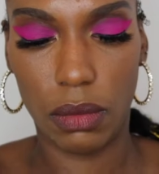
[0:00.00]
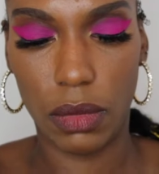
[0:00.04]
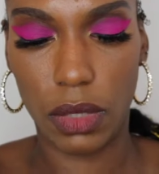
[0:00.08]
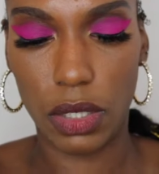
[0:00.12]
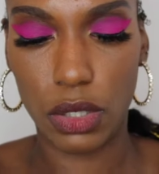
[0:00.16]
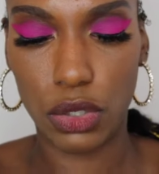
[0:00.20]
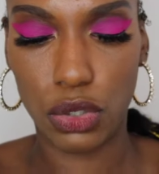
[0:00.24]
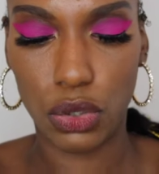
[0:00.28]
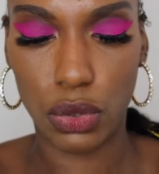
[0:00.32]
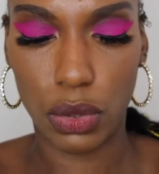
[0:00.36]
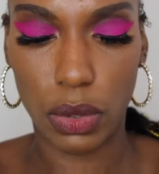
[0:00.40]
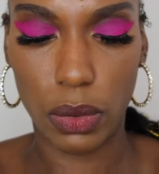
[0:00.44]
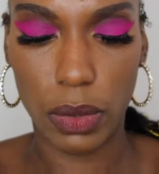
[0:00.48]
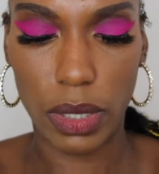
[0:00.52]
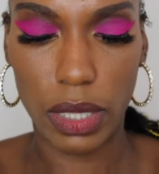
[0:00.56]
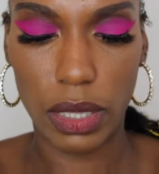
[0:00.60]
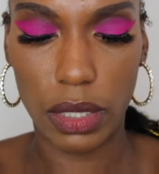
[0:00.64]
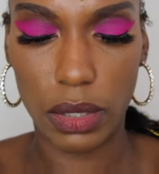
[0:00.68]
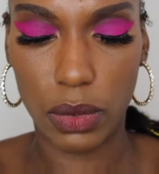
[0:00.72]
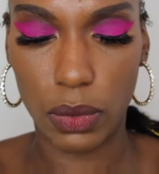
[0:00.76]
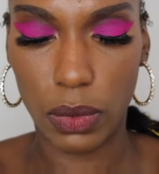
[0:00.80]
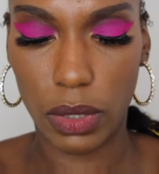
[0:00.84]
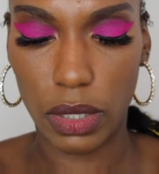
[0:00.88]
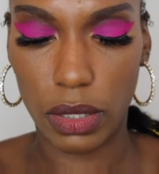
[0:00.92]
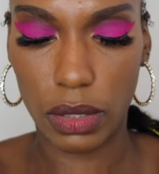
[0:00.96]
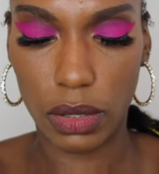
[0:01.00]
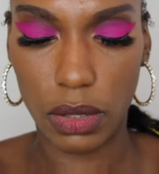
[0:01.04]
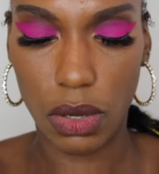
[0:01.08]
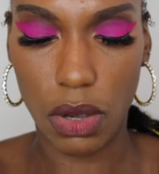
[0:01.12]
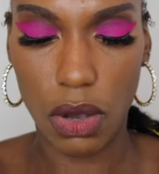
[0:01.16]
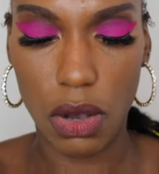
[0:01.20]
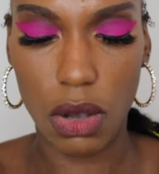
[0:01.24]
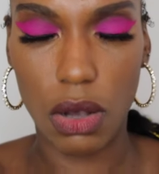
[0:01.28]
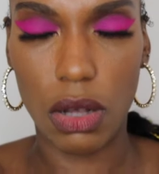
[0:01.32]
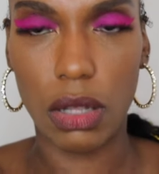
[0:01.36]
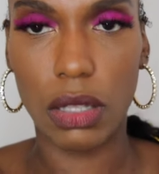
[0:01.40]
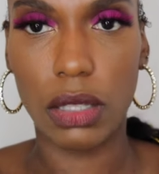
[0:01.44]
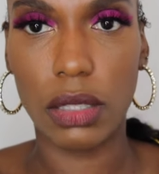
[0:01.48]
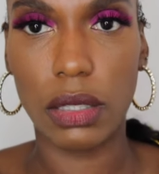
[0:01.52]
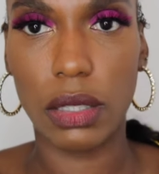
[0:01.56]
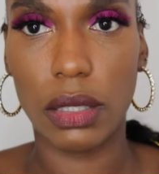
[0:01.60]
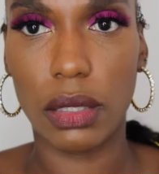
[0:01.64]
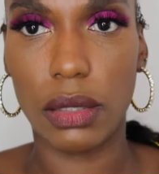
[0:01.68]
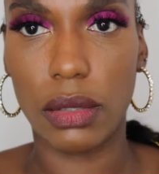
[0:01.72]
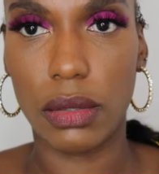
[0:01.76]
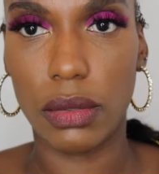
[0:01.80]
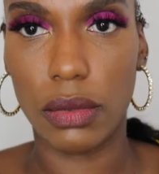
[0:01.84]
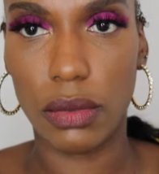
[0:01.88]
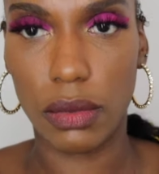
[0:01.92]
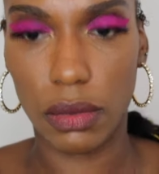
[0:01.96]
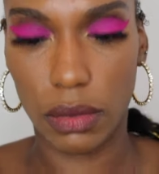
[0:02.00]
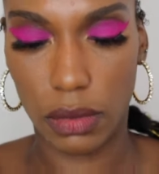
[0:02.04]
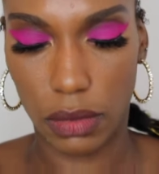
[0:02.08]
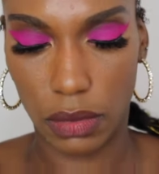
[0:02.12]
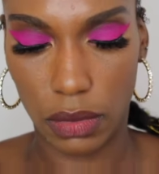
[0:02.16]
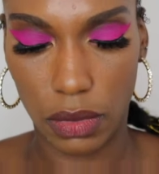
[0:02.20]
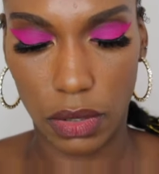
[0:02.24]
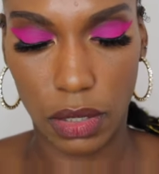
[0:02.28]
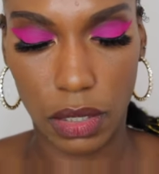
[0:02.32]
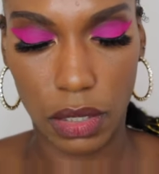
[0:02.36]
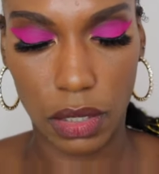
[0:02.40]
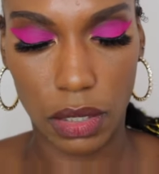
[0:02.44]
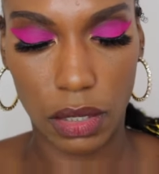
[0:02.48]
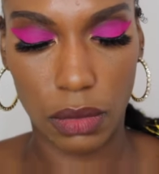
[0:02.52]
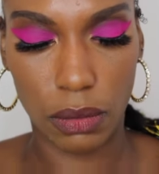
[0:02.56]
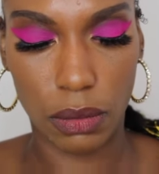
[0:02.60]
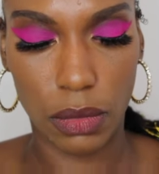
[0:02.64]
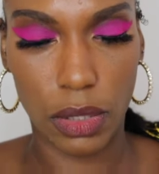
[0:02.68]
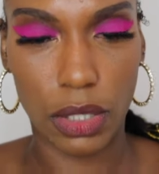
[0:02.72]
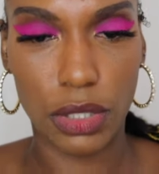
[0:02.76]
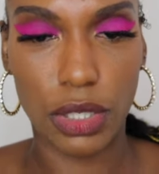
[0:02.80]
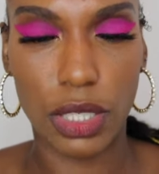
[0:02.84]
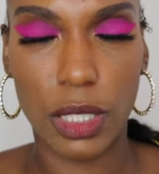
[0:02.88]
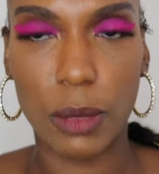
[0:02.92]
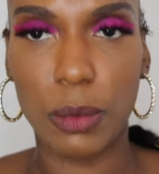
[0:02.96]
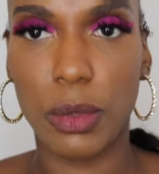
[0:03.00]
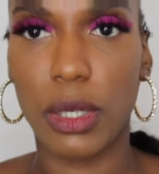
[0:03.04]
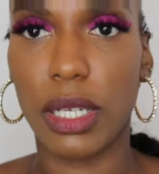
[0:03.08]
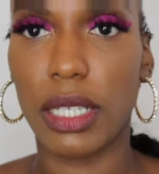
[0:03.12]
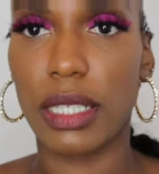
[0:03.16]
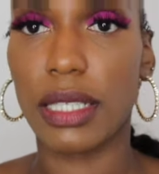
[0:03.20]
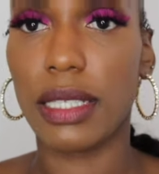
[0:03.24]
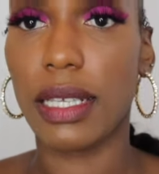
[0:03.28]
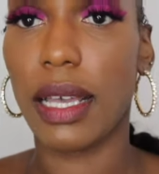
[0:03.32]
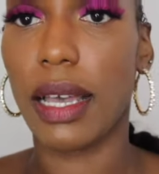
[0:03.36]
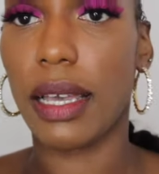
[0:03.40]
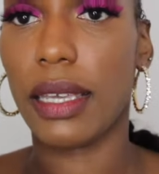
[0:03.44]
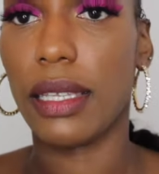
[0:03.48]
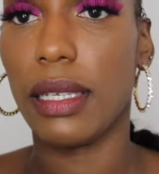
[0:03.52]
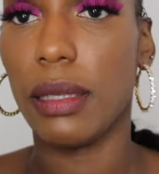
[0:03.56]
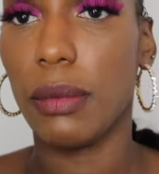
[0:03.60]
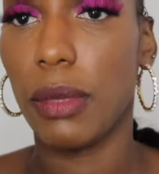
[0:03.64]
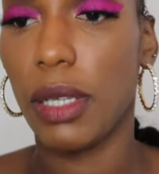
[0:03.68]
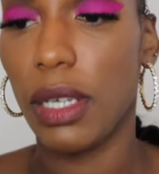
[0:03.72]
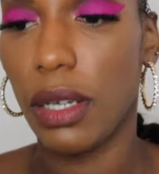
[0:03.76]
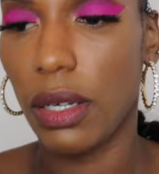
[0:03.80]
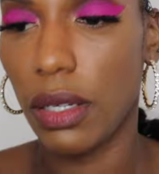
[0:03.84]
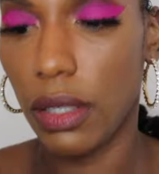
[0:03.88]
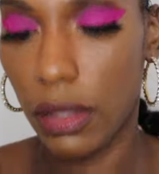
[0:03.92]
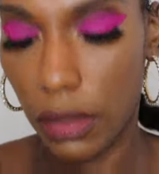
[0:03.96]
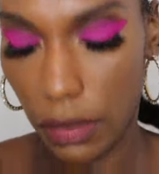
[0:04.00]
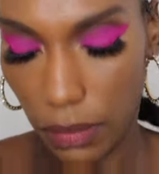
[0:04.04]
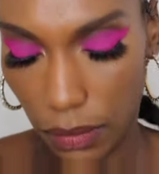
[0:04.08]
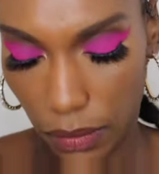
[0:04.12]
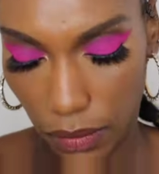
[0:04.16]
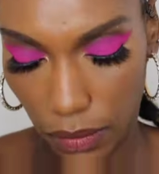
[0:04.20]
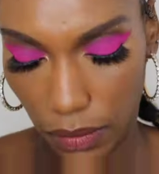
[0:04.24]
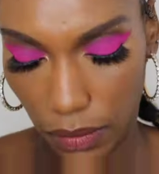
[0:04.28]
Not sure what this one is called. Just put a tiny bit on.